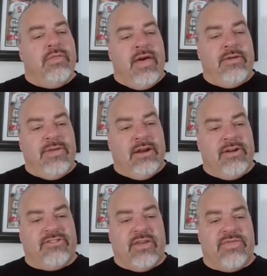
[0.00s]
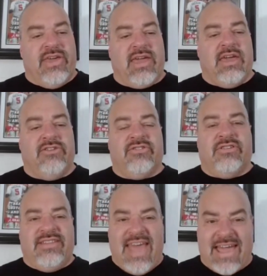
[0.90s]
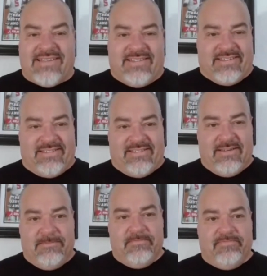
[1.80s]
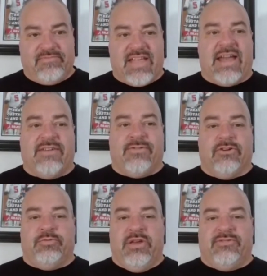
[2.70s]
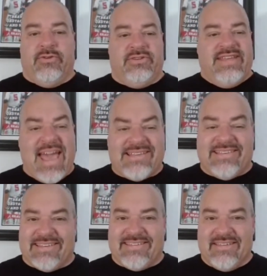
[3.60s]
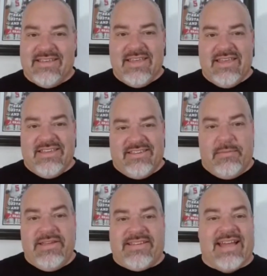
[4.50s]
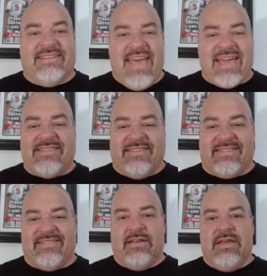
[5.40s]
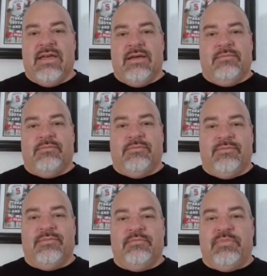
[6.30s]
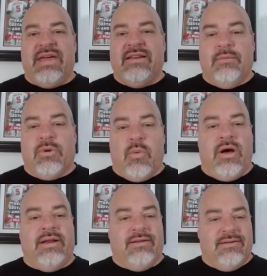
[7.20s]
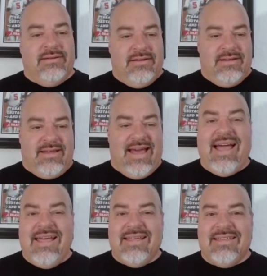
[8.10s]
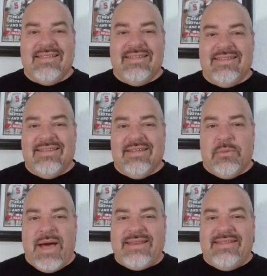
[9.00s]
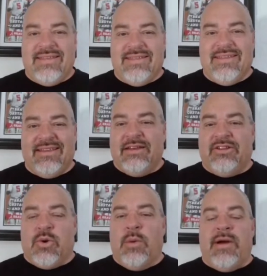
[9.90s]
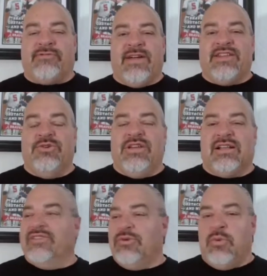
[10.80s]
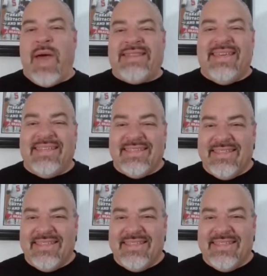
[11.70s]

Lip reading: The other interesting thing is Texas got a first place vote. Texas. Somebody's got Texas being number one. Huh? What? To quote my friend Hugh Douglas, what?